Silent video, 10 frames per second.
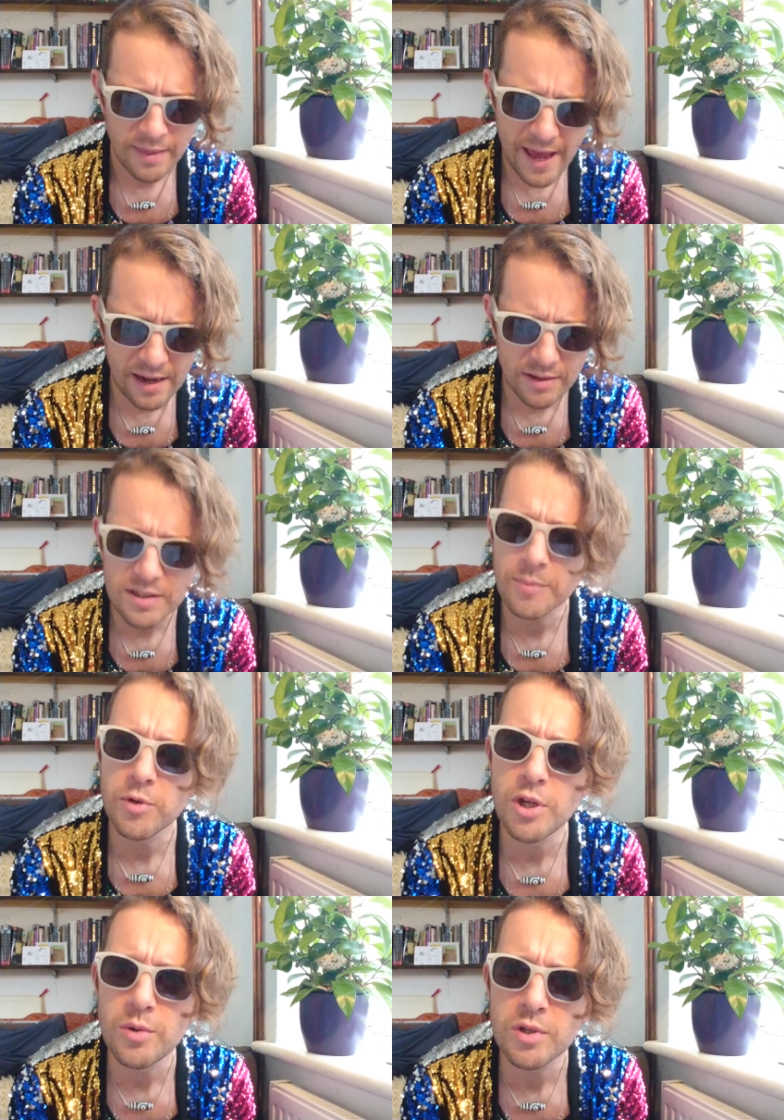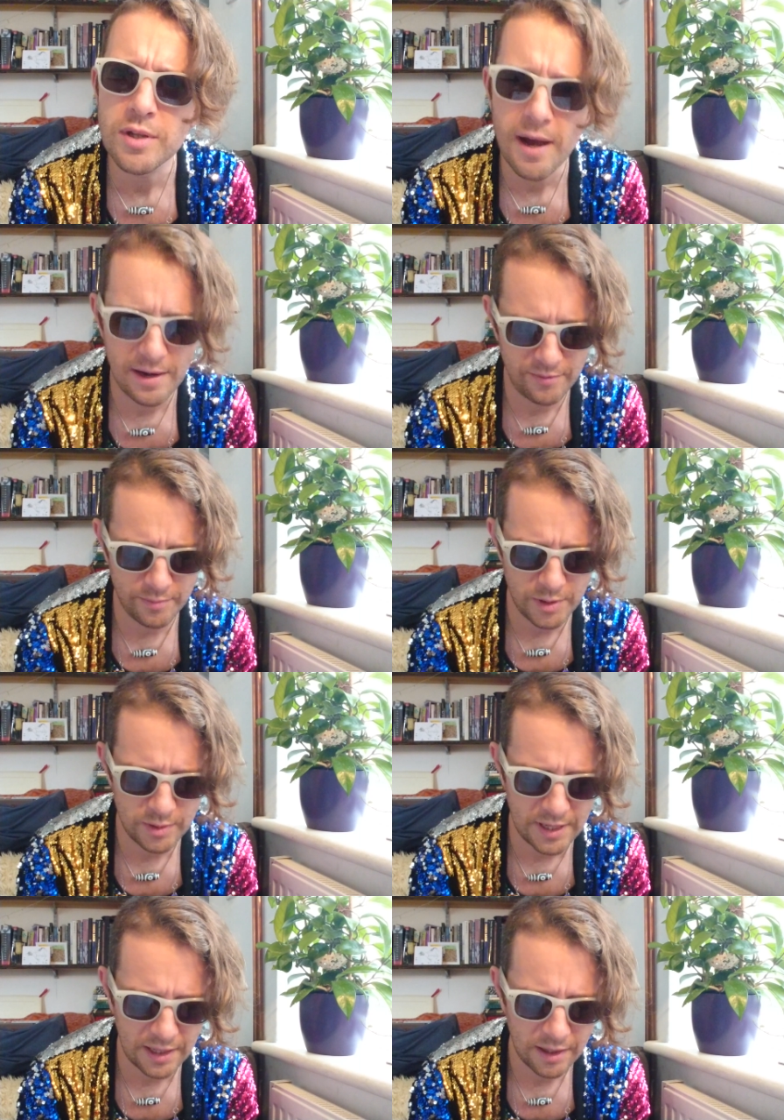Then some new style of
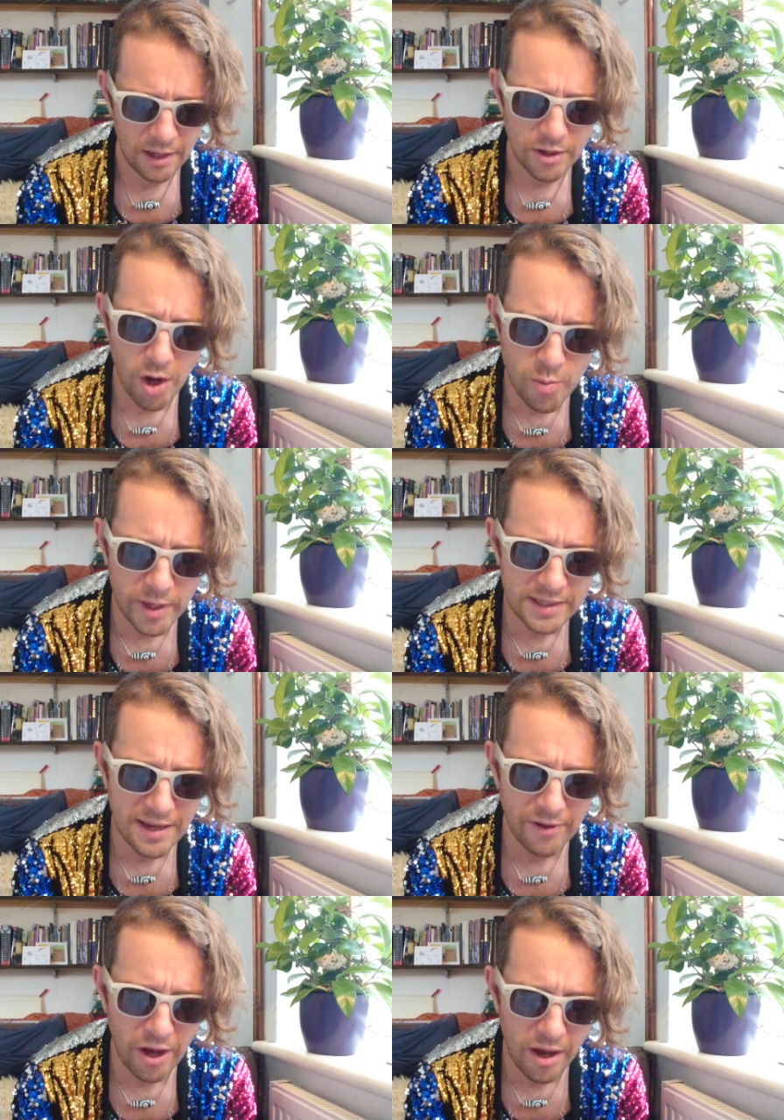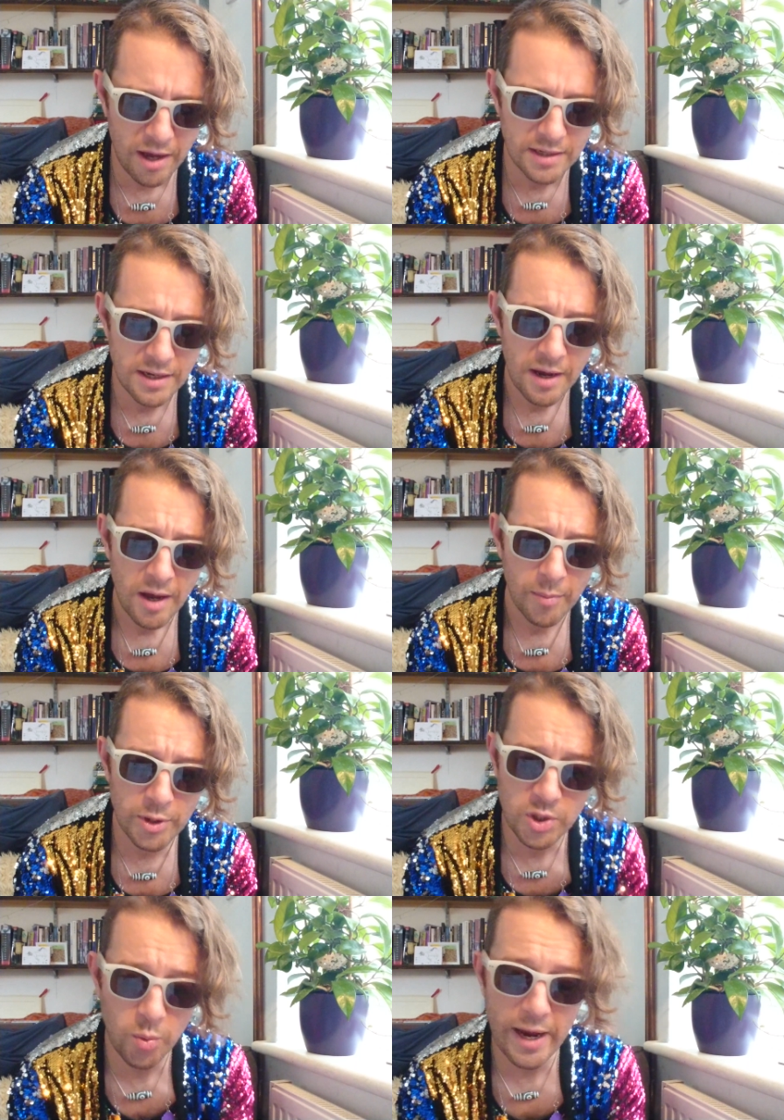music nobody's ever heard,
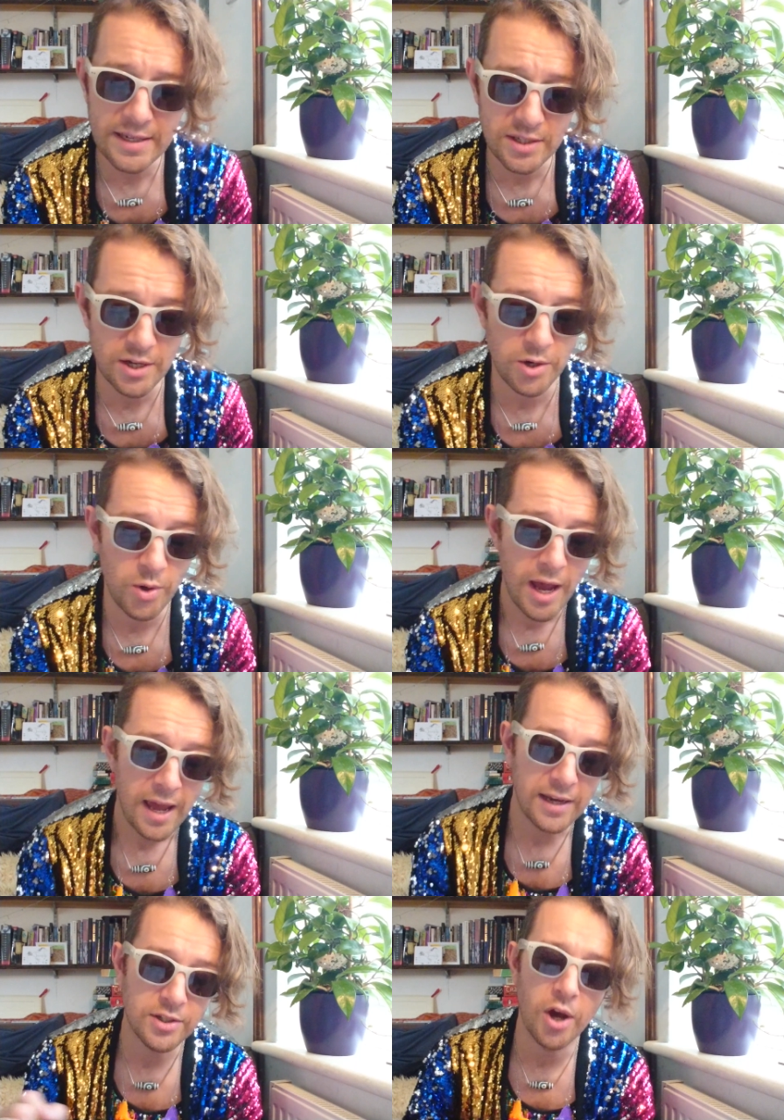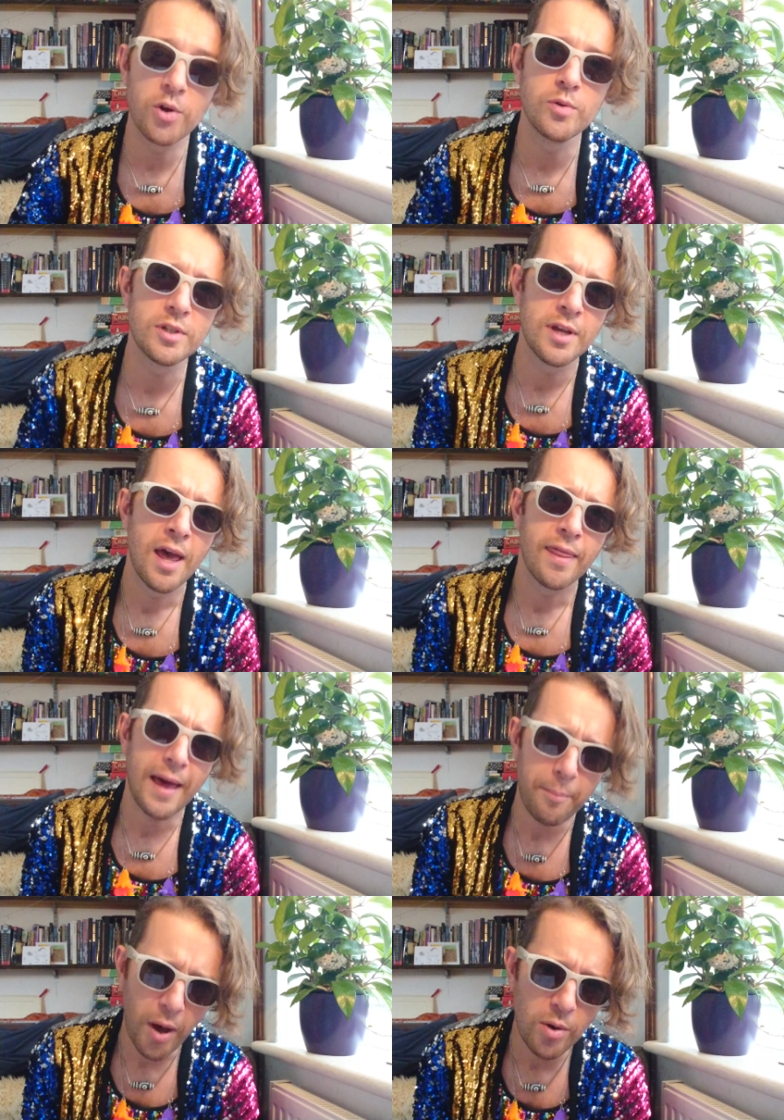but sways to in tones
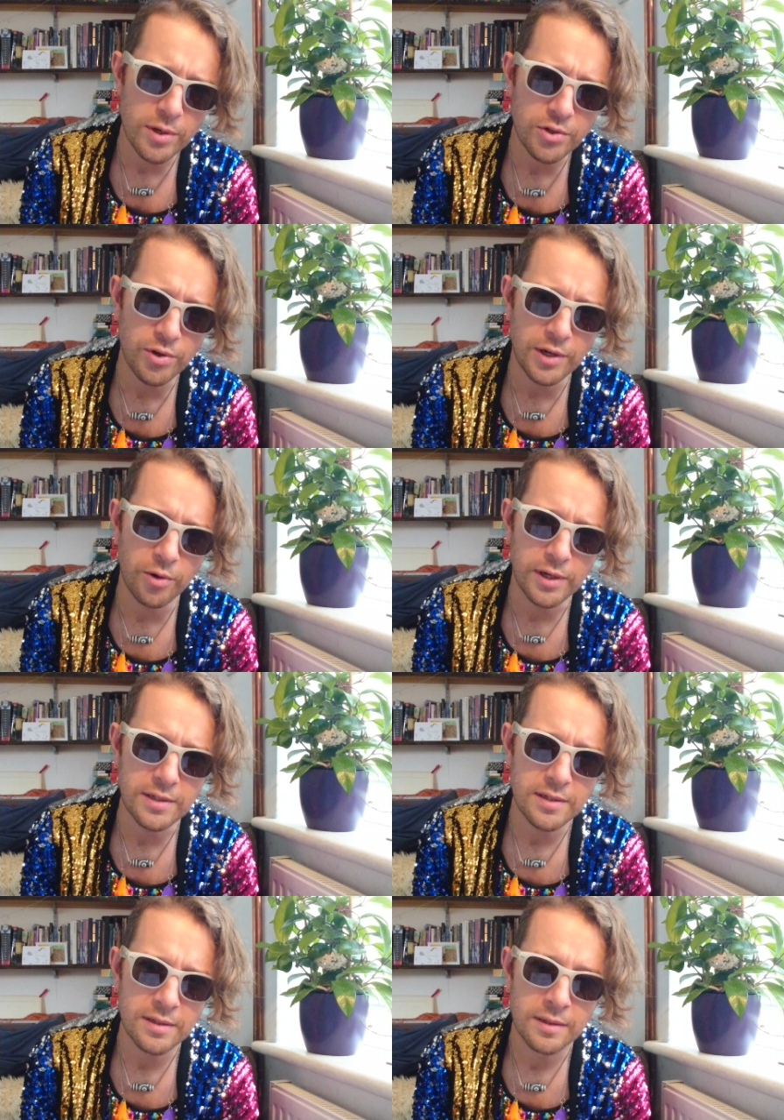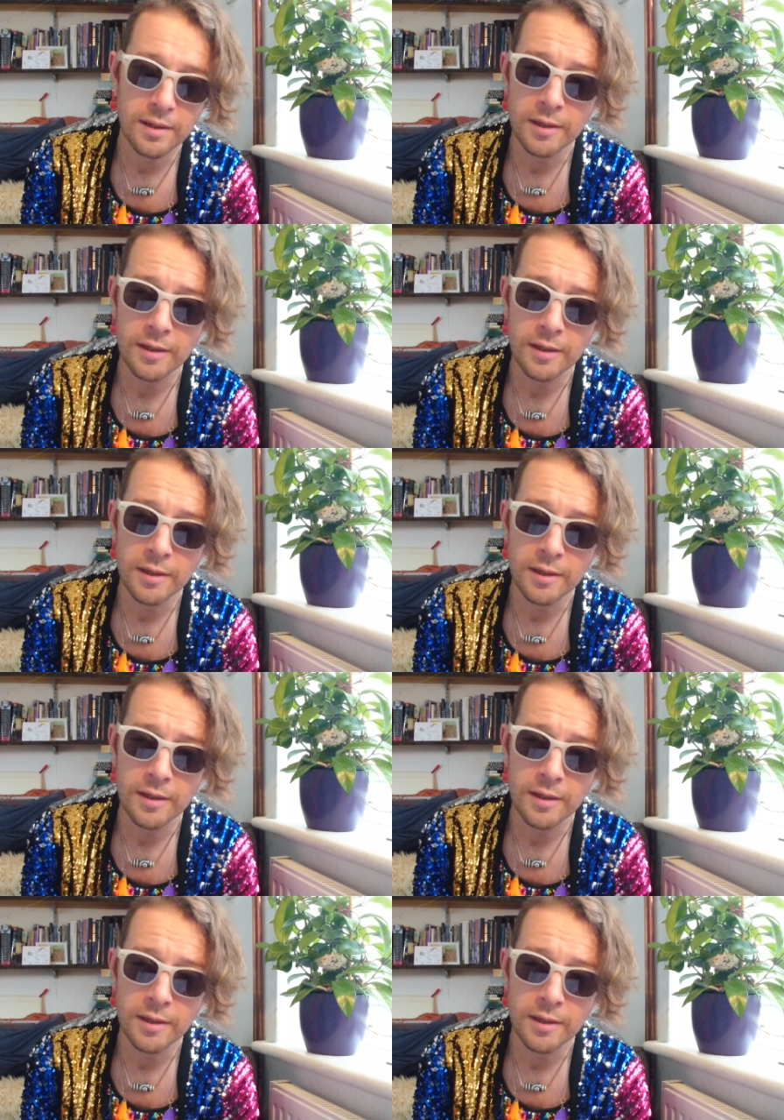that poetry noise.